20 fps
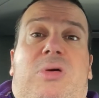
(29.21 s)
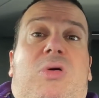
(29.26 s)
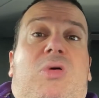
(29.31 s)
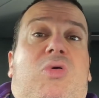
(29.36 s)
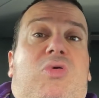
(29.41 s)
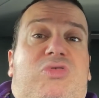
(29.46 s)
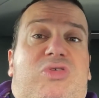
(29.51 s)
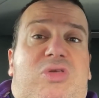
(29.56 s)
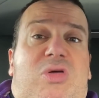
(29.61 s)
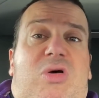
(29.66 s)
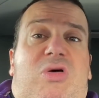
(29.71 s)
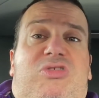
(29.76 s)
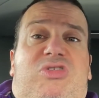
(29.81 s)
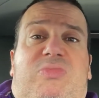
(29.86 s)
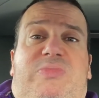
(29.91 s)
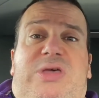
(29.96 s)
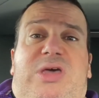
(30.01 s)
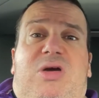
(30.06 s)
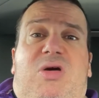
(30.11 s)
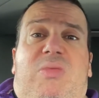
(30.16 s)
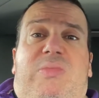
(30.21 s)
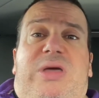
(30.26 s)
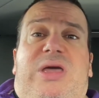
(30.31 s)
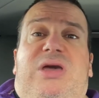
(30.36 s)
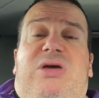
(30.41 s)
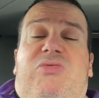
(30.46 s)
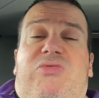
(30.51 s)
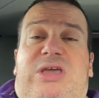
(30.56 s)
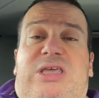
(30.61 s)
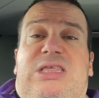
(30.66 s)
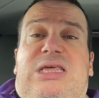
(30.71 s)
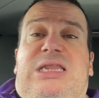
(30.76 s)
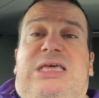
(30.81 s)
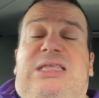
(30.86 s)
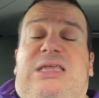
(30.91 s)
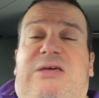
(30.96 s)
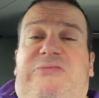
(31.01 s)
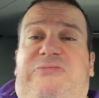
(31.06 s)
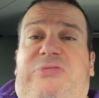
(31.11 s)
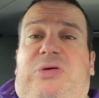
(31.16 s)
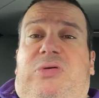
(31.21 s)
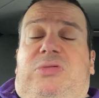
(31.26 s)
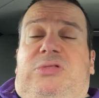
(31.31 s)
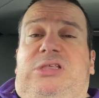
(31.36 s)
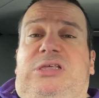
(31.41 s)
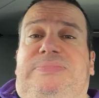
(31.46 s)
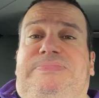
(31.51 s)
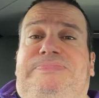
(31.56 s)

or starts to become increasingly difficult.